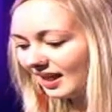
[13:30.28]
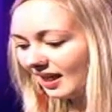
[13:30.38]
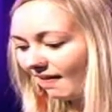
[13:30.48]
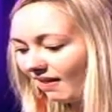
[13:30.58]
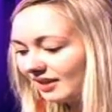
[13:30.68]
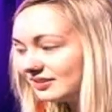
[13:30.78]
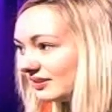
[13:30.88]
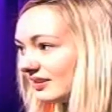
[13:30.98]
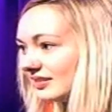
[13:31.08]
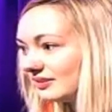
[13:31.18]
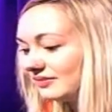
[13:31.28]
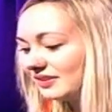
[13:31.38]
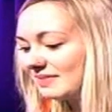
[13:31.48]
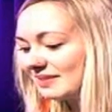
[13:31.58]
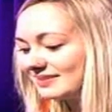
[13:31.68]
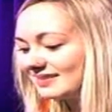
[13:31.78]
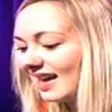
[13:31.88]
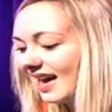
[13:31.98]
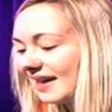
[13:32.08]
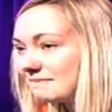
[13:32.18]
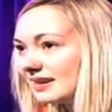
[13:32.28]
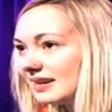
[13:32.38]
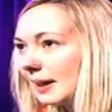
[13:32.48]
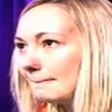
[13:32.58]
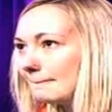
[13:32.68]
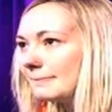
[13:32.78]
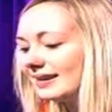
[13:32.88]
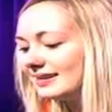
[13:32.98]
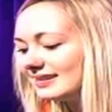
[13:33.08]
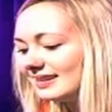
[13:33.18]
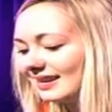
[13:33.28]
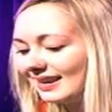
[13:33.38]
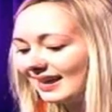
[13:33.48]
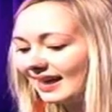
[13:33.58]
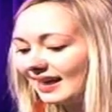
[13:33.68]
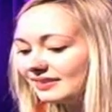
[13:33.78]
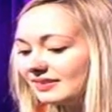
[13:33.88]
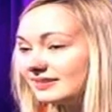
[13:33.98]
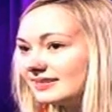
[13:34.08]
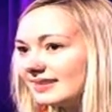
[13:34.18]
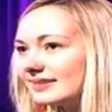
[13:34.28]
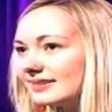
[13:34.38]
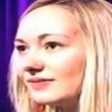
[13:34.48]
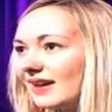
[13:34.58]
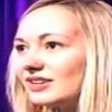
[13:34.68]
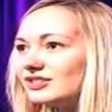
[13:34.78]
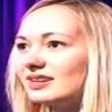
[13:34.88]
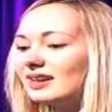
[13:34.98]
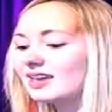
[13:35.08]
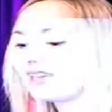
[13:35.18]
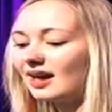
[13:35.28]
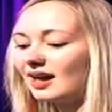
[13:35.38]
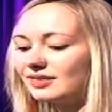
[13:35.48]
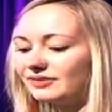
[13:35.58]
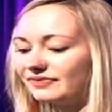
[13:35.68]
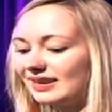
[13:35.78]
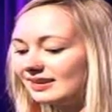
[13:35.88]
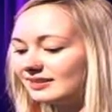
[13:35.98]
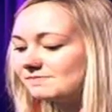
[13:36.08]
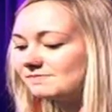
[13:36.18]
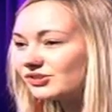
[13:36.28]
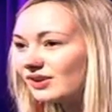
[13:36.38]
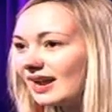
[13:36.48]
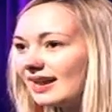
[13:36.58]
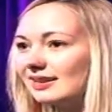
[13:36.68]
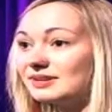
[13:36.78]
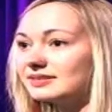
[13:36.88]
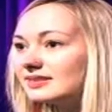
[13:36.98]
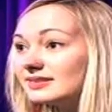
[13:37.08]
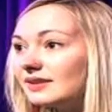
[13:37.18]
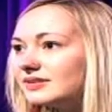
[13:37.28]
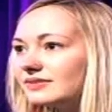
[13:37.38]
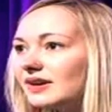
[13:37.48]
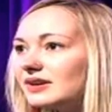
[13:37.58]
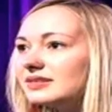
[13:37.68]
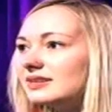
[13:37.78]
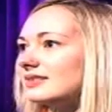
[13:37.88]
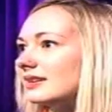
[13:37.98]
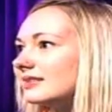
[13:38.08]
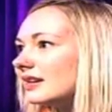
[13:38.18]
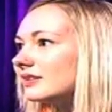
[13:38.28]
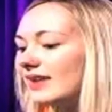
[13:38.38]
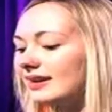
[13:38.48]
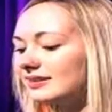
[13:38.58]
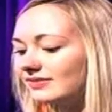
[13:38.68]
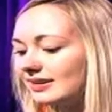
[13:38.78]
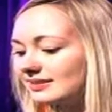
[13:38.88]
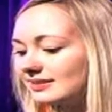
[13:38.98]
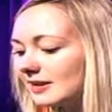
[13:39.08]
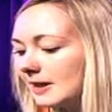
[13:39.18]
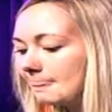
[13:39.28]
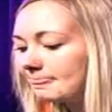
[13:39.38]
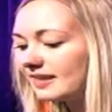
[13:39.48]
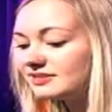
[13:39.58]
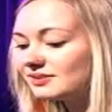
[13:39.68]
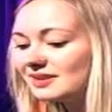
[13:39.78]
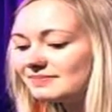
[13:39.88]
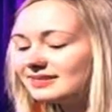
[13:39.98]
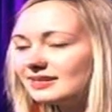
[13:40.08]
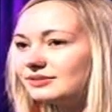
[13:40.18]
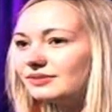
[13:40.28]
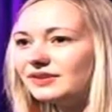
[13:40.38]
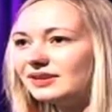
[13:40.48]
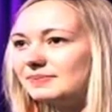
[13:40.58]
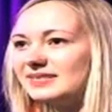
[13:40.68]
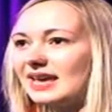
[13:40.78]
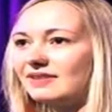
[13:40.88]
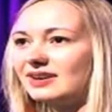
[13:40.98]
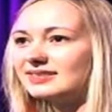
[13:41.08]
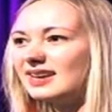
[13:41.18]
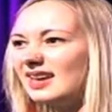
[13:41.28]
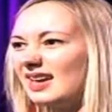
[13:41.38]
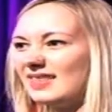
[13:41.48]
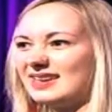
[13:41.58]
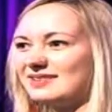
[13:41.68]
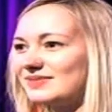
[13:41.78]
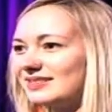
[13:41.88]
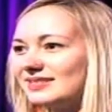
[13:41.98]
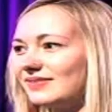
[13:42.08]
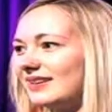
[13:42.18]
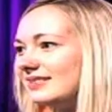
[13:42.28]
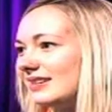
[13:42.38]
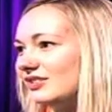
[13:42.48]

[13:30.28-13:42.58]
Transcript: and talking to a few members there, it made it abundantly clear the dissatisfaction and the feelings of betrayal amongst Conservative voters and Conservative activists is not limited to a few libertarians and the Young Britons Foundation